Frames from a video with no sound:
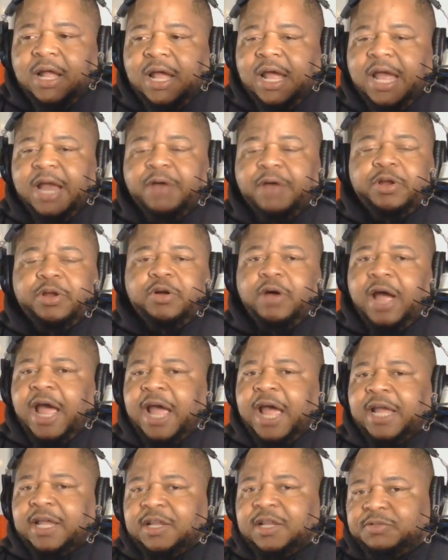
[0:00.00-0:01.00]
Ariel
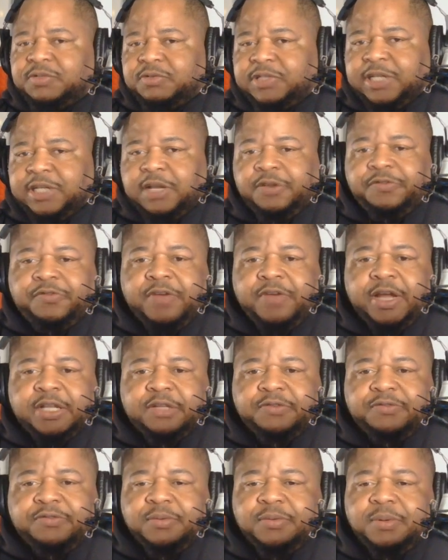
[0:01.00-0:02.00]
Atkins was
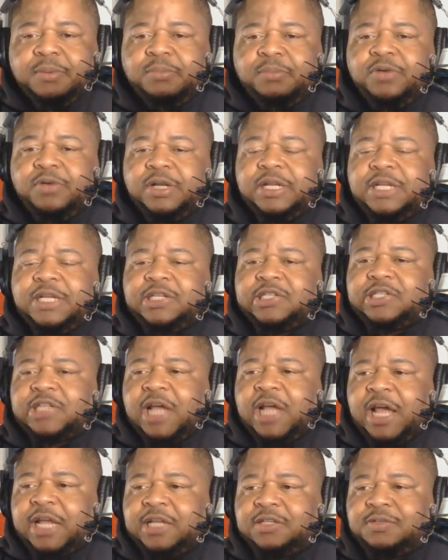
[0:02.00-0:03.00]
ineffective. Brittany
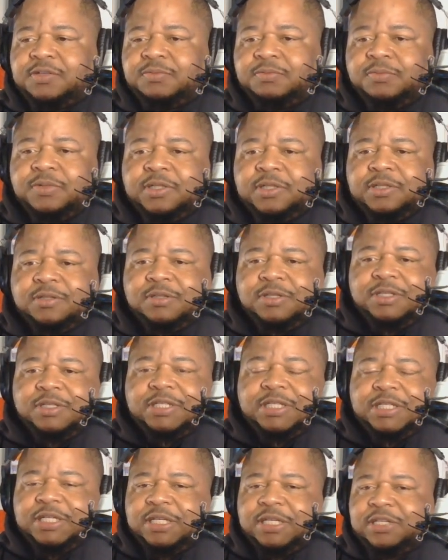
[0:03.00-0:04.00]
Sykes was
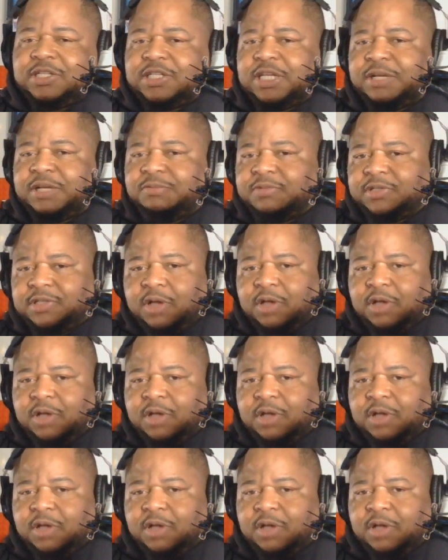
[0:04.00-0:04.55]
she was